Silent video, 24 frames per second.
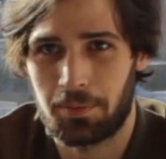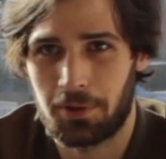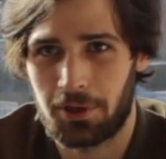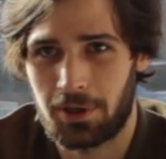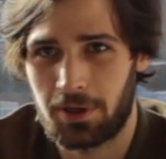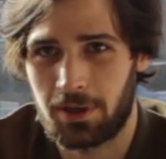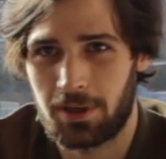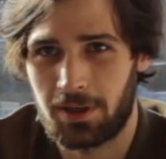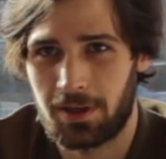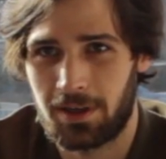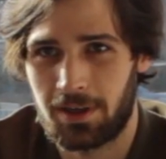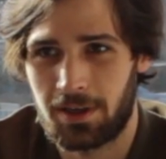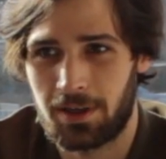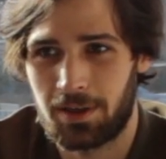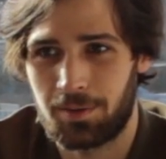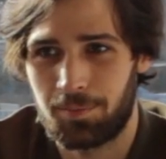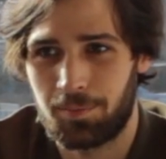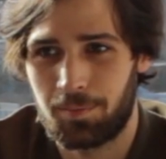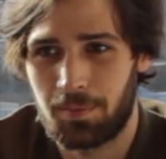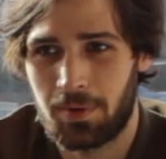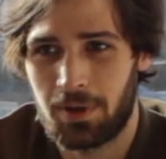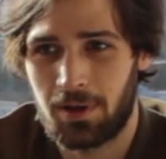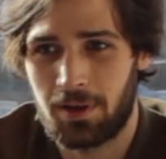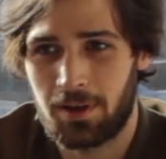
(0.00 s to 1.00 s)
but,
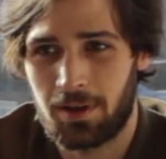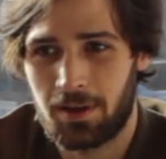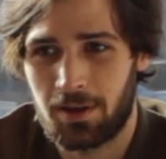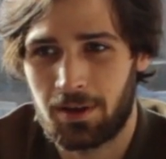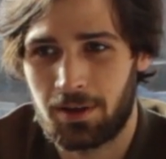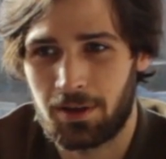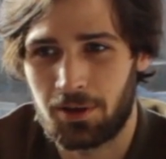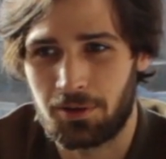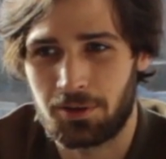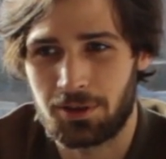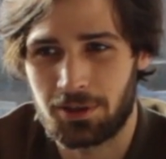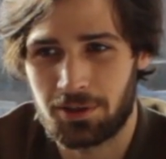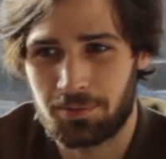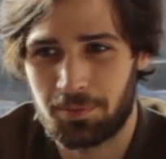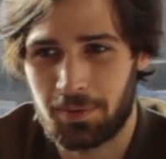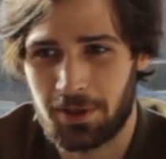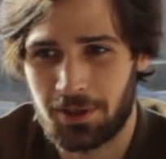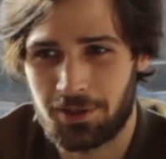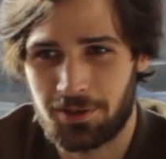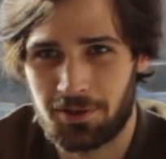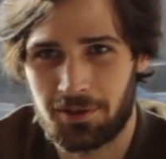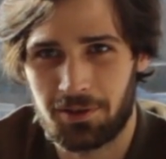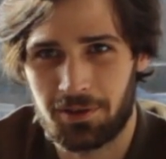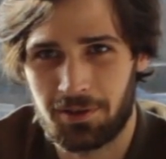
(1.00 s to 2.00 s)
you know, just
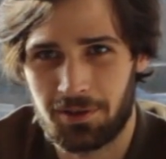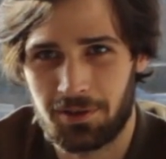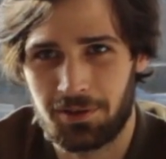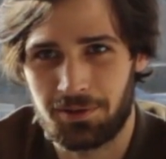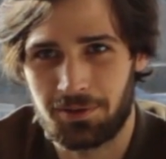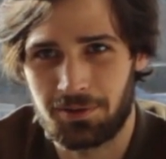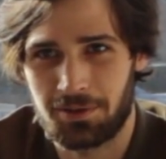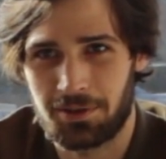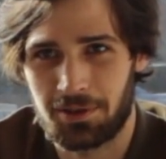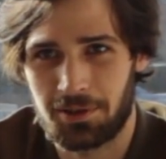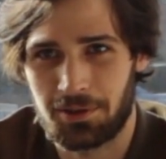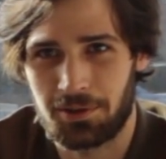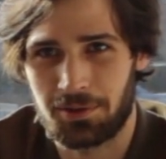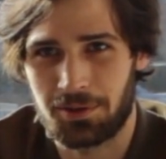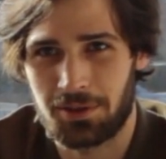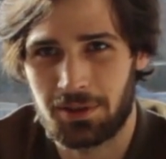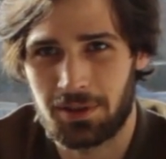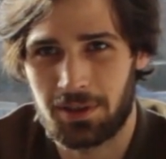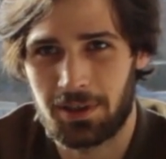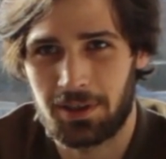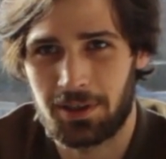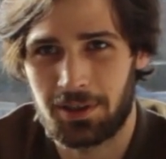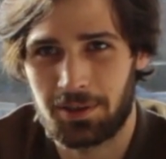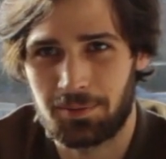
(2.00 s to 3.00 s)
make sure you use
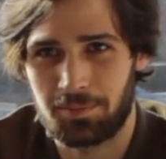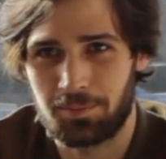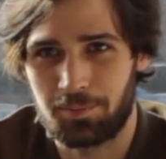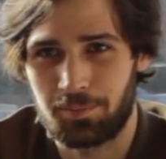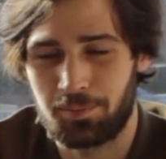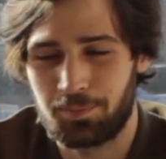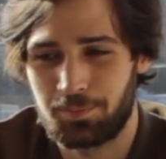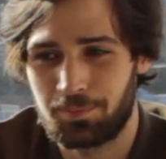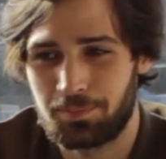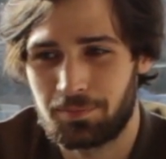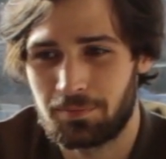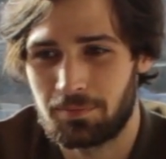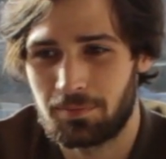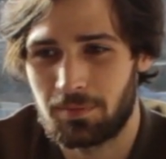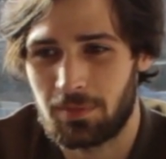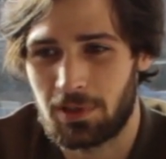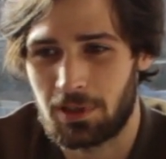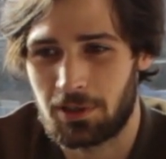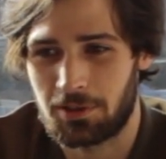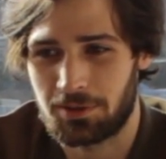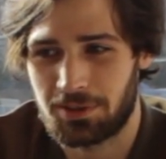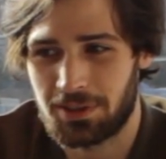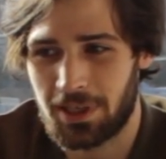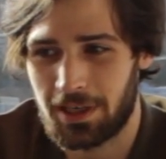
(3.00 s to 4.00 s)
those,
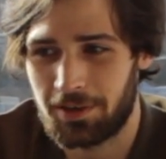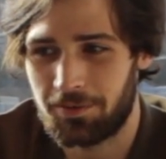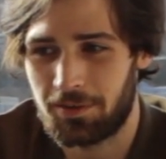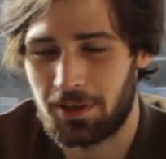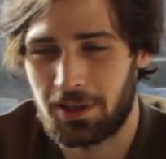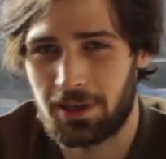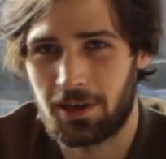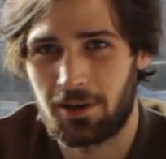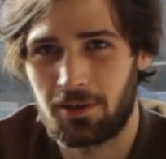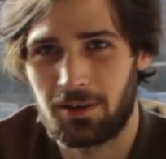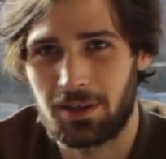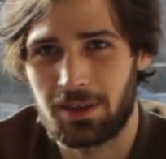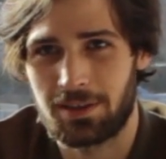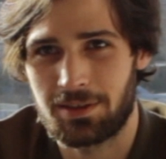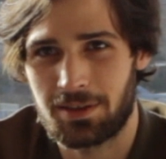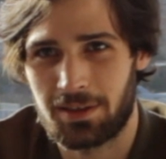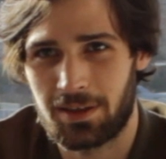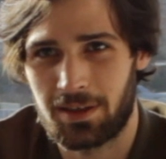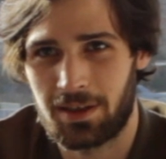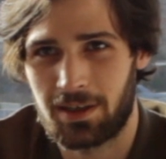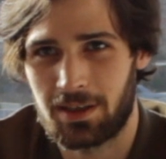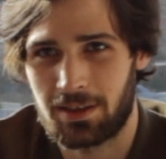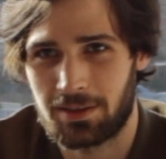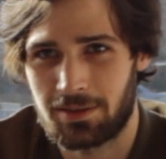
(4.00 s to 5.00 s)
you know, safety outlets,
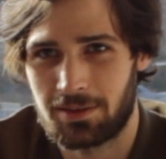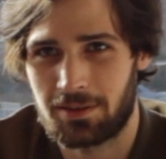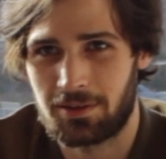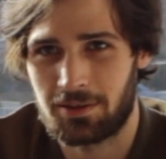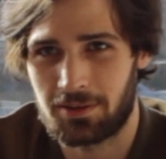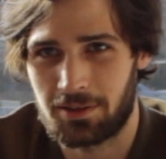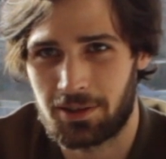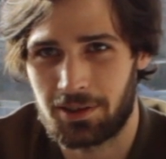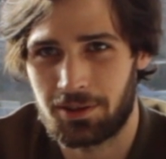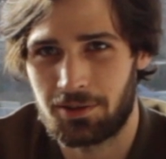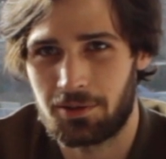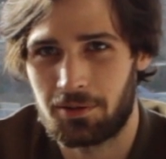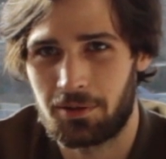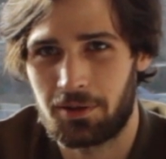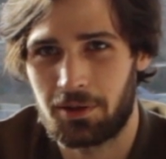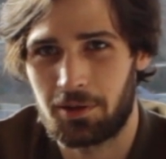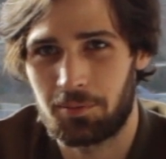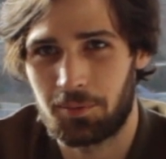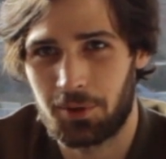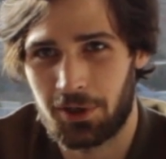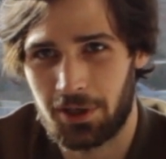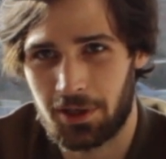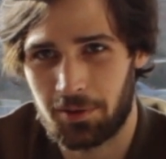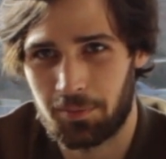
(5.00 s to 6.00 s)
I guess, that'll get you
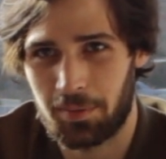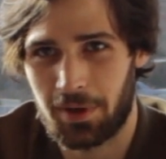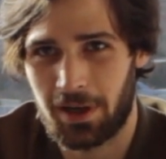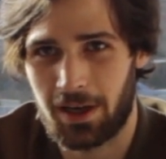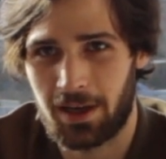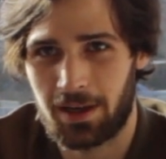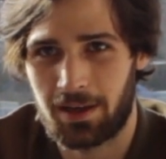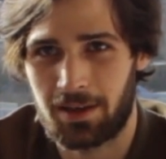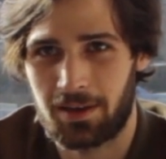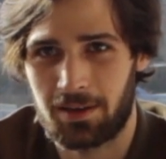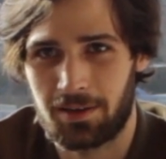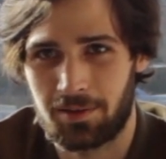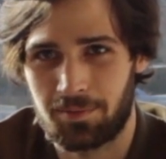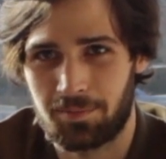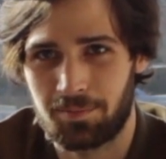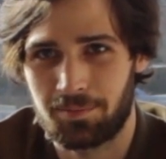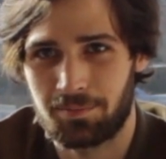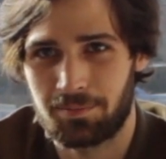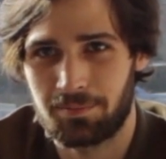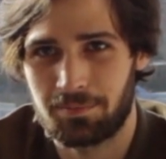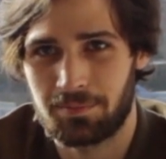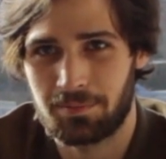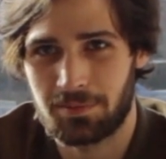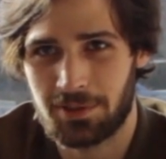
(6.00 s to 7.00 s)
your money back and
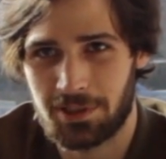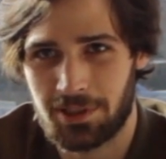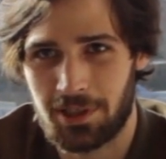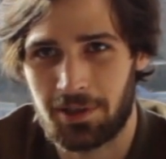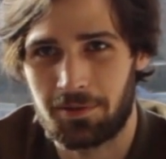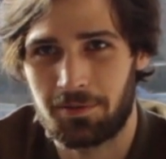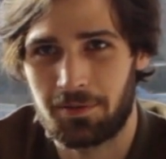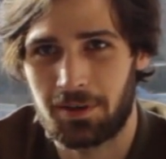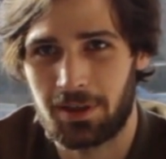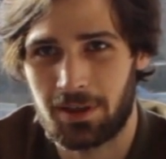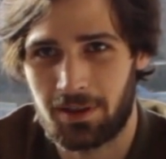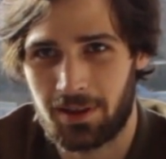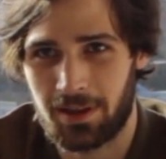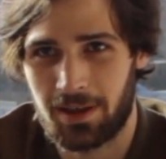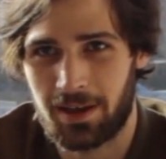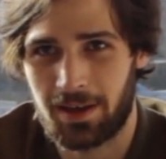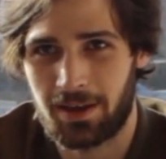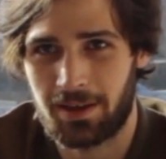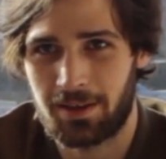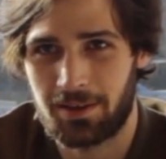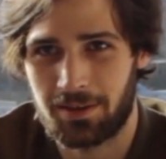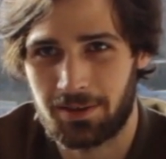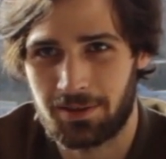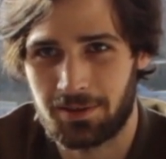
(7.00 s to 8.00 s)
stuff like
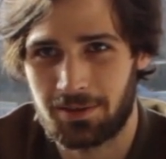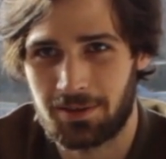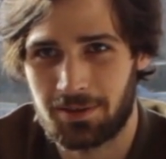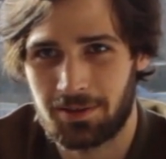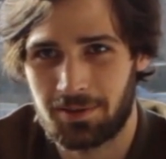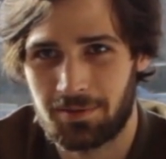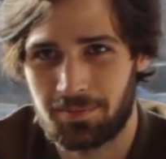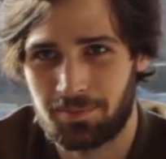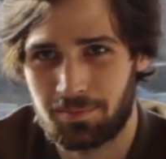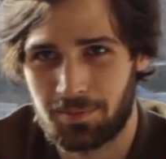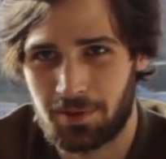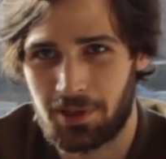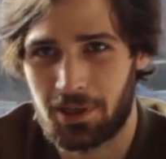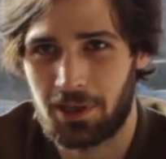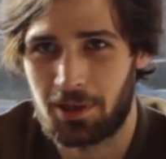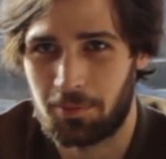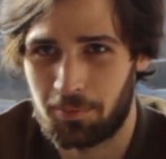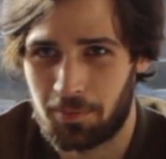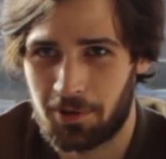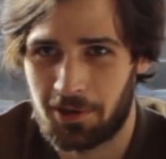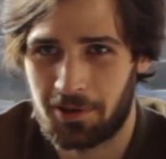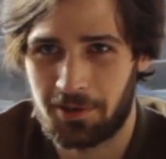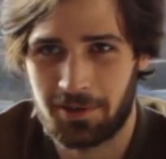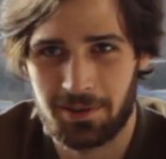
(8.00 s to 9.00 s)
that, because
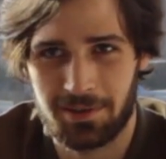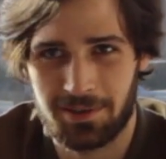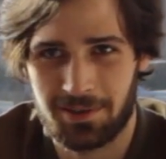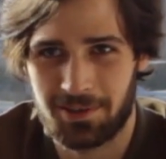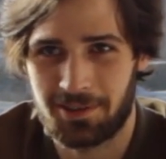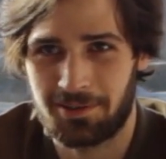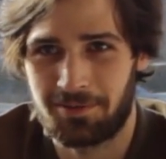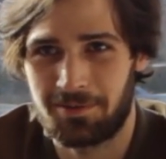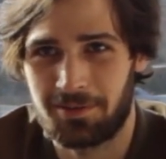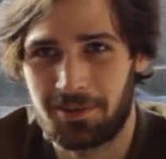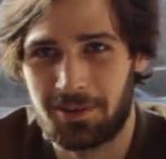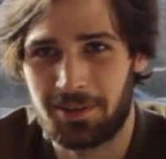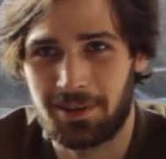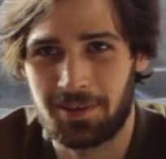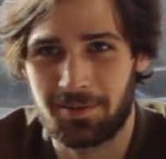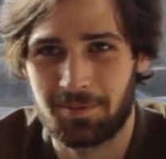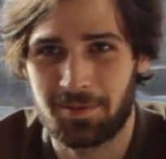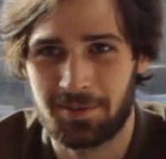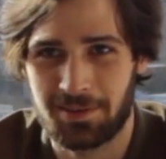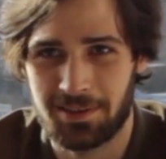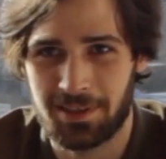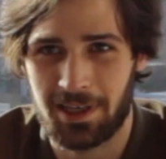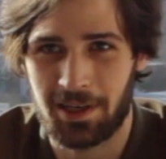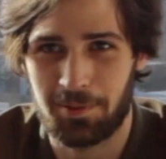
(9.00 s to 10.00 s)
getting burned is no fun.
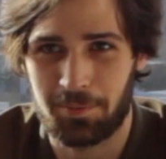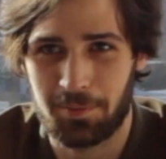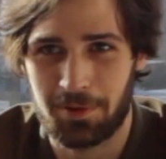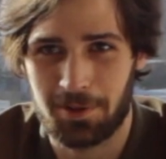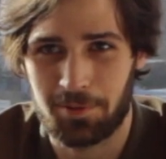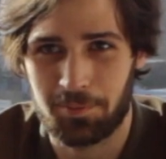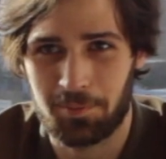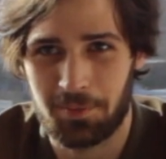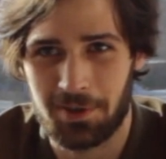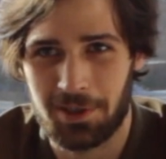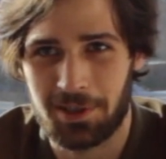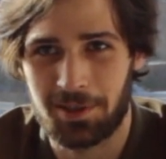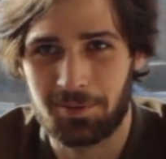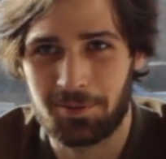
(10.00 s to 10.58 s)
It's happened to